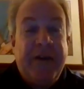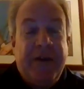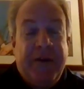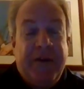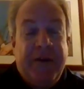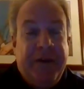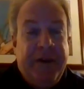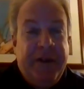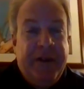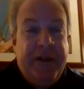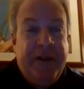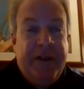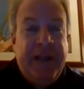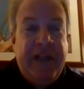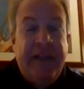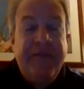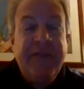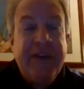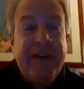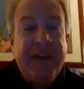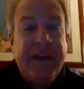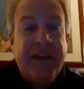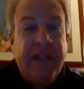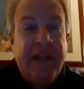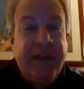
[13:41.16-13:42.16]
that's
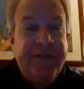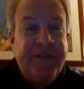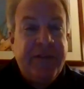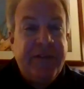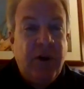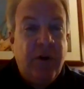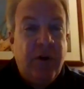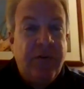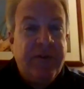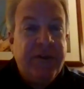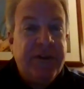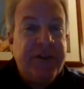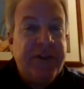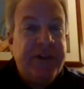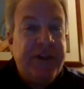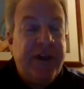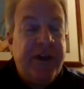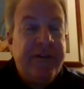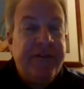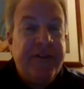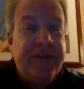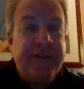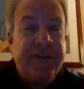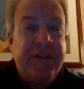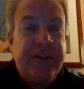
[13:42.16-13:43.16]
even better.
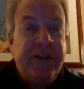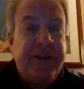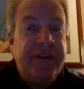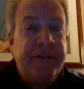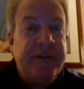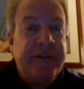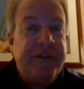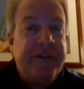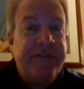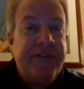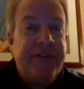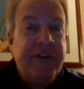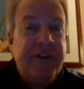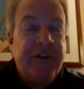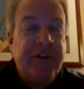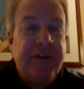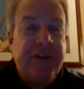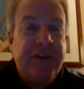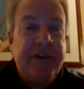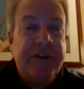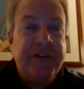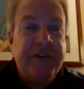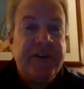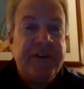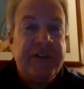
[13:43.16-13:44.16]
Even the leftover stuff
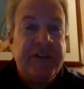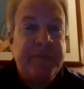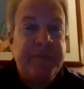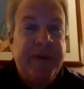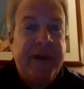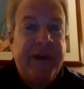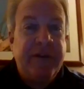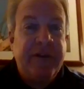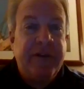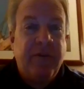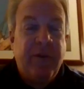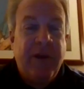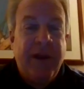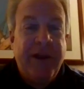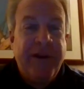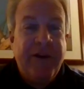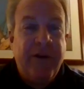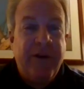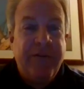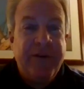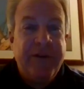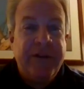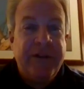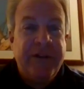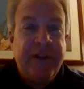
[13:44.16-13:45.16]
the fish are going to
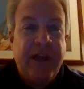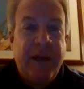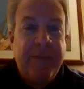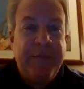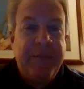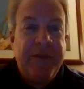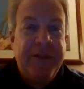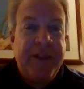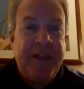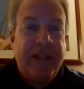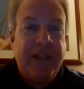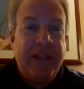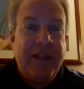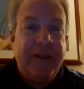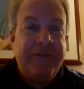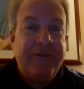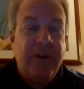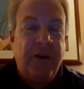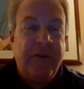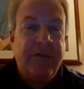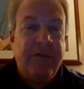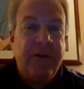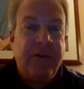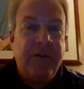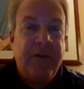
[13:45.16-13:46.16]
suspend right over the
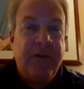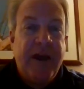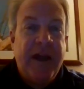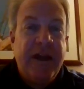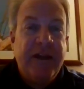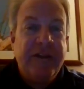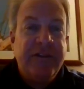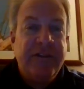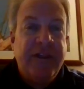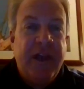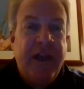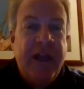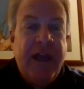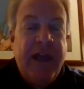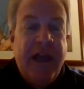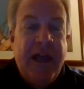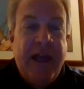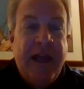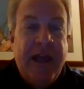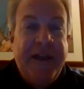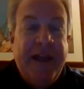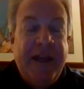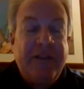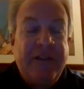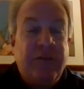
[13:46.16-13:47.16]
top of that leftover
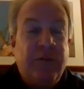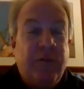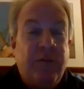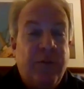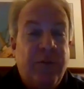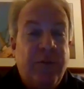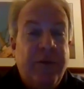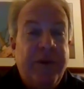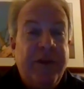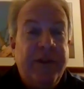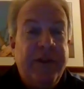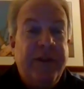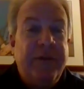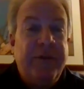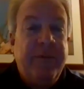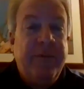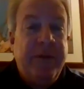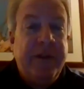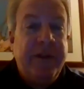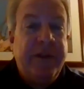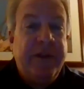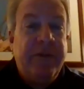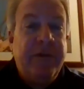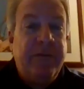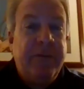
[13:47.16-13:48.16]
grass. And that's
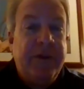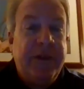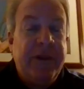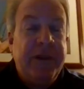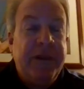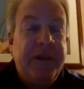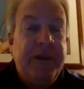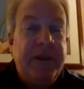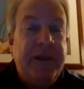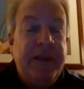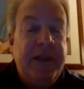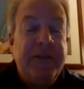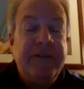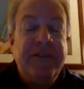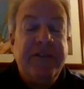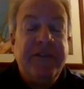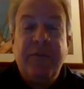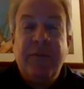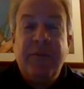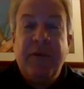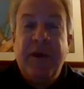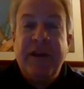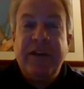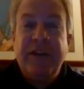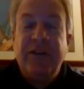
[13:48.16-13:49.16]
really, really, really
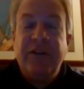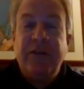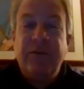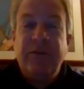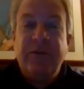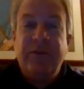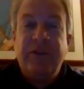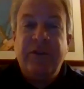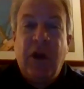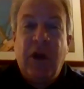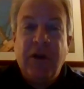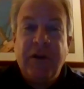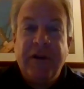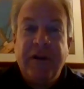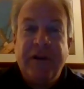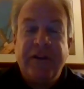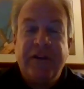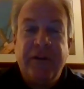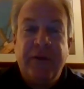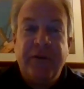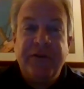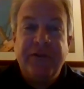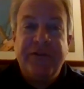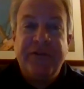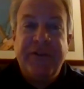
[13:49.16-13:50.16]
easy way to
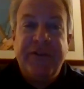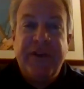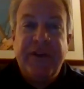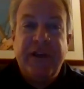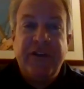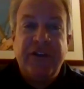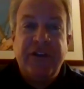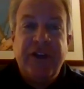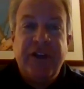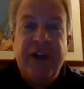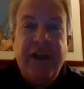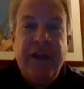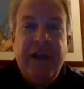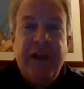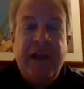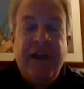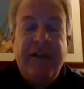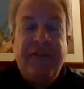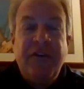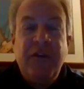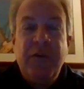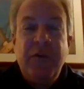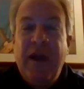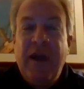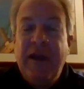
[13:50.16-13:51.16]
target those fish.
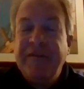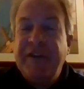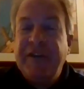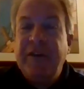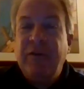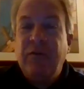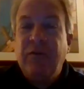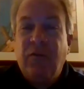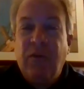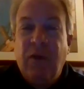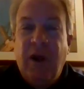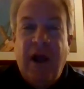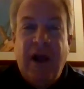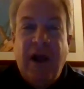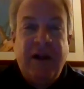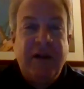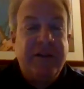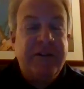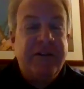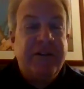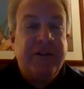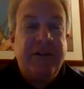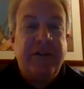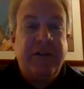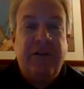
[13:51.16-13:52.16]
If you have any
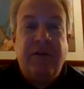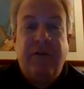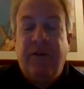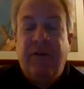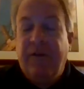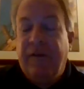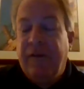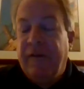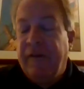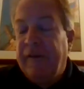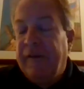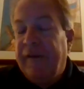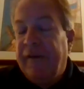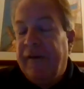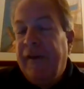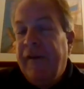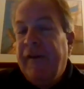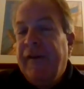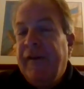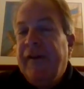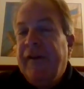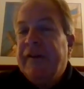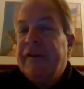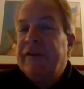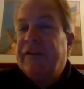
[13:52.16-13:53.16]
rocks or
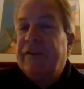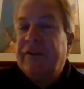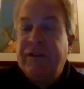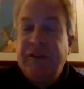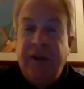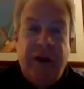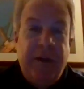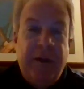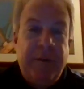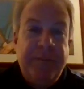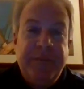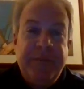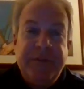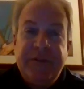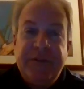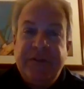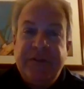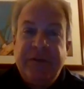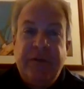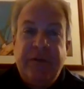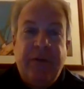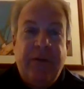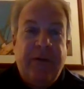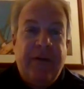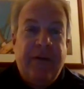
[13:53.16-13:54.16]

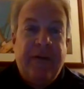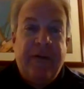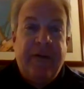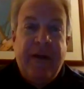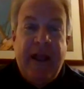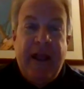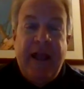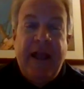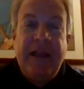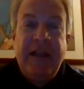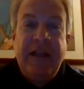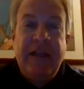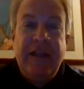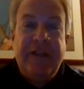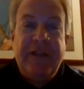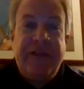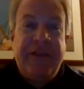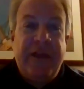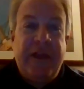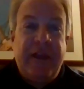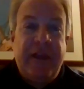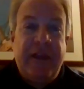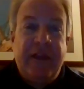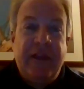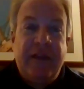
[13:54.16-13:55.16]
stumps or
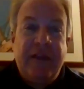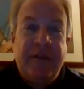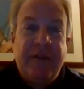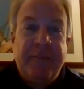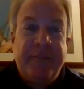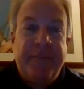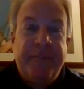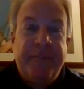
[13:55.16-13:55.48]
anything